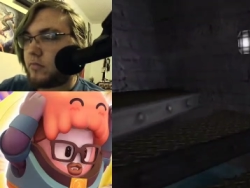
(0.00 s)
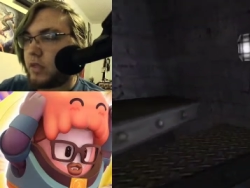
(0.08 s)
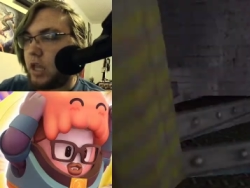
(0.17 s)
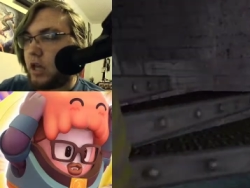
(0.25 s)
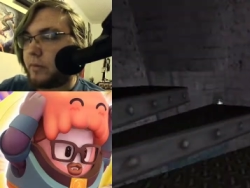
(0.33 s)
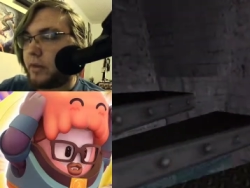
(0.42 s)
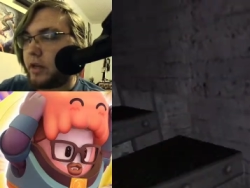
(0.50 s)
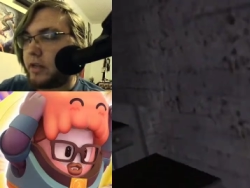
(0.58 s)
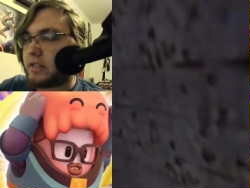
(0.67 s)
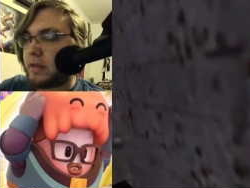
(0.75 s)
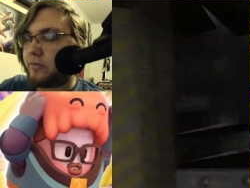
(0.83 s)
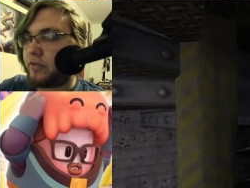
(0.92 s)
I'll be
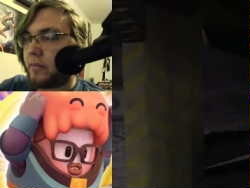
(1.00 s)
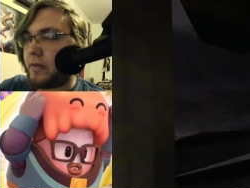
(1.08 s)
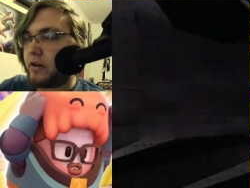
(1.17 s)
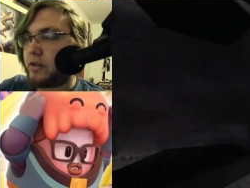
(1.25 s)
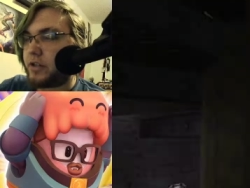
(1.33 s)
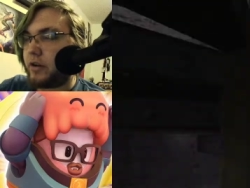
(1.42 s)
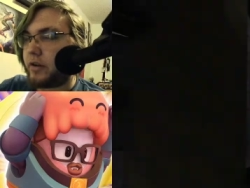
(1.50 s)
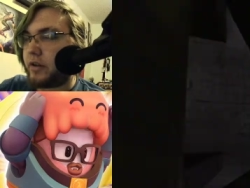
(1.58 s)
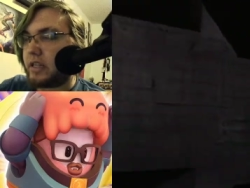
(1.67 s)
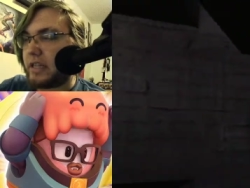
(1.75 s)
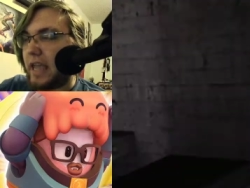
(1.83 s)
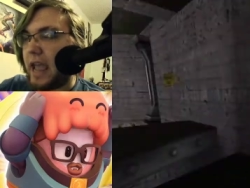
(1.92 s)
honest, I'm from
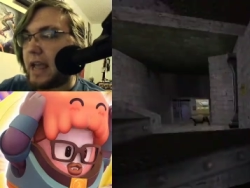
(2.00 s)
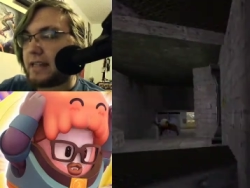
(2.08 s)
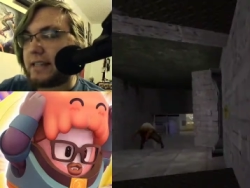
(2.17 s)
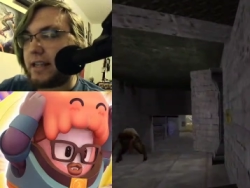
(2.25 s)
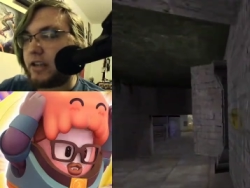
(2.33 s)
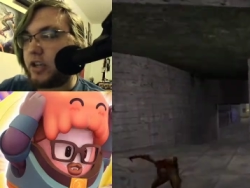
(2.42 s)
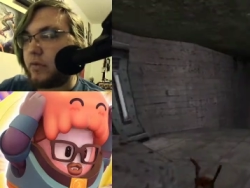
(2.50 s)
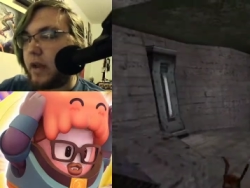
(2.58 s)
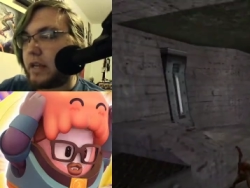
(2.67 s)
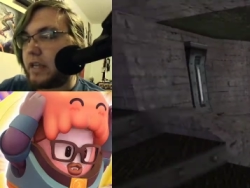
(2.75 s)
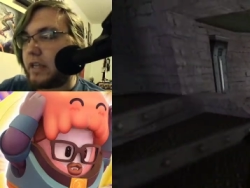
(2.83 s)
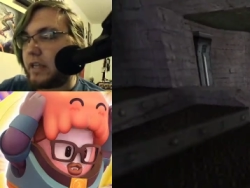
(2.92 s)
Arizona. Can't tell you
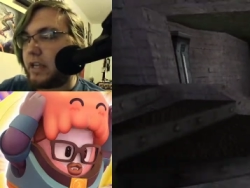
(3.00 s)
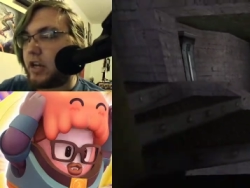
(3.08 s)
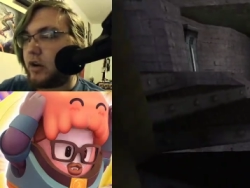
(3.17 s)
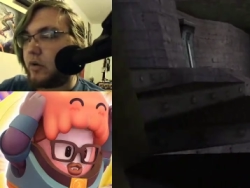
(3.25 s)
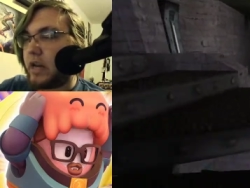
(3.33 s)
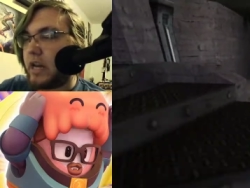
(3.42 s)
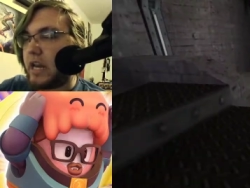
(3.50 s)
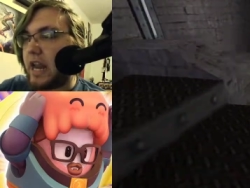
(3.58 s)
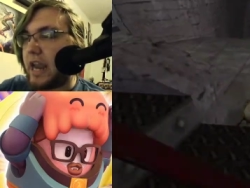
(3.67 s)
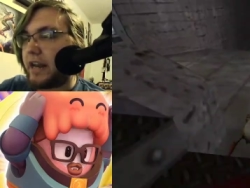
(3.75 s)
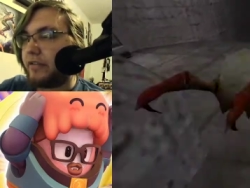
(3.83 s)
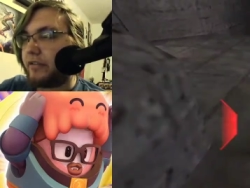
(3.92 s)
any, you know,
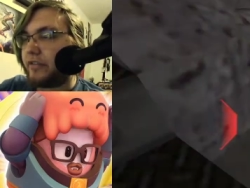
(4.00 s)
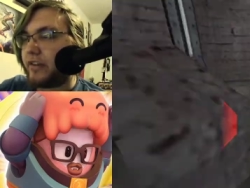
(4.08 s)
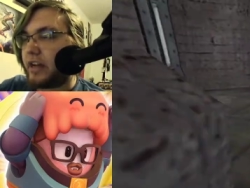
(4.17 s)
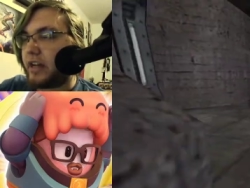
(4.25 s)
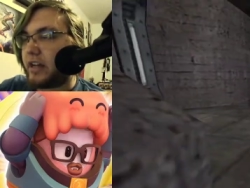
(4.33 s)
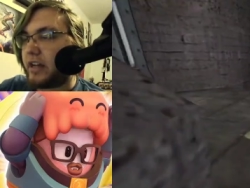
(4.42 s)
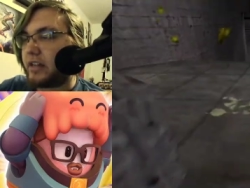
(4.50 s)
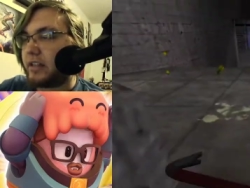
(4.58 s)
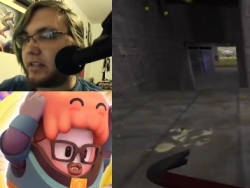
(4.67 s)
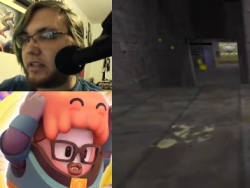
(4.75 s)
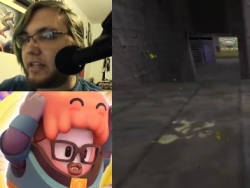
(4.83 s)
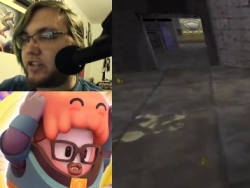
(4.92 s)
native uh,
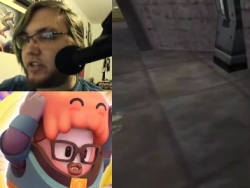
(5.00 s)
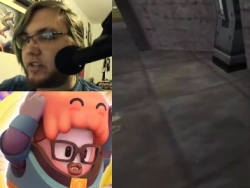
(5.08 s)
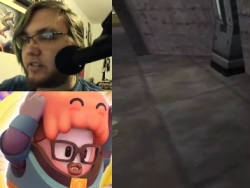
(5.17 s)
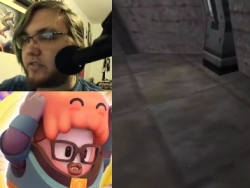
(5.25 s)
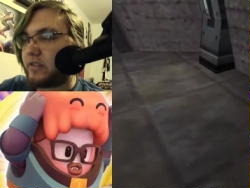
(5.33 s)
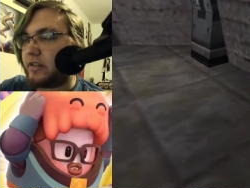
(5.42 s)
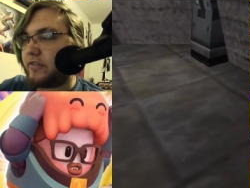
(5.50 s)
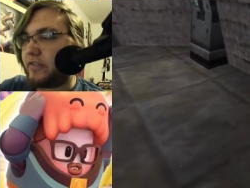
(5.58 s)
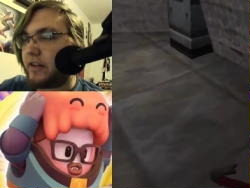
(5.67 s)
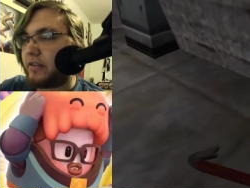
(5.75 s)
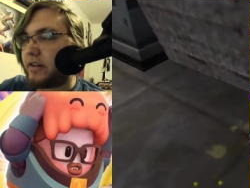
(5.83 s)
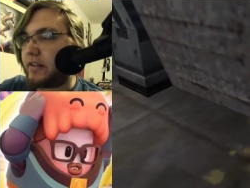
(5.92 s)
leeches
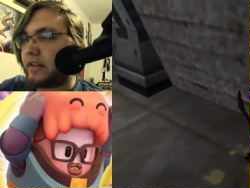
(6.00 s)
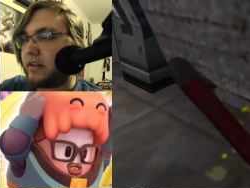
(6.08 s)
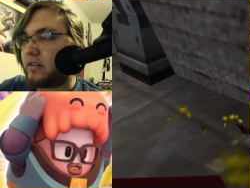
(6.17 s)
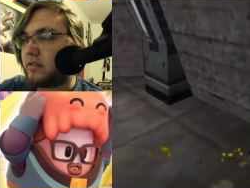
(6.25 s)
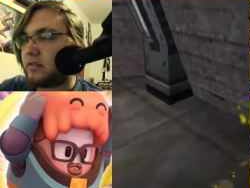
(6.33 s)
found in there.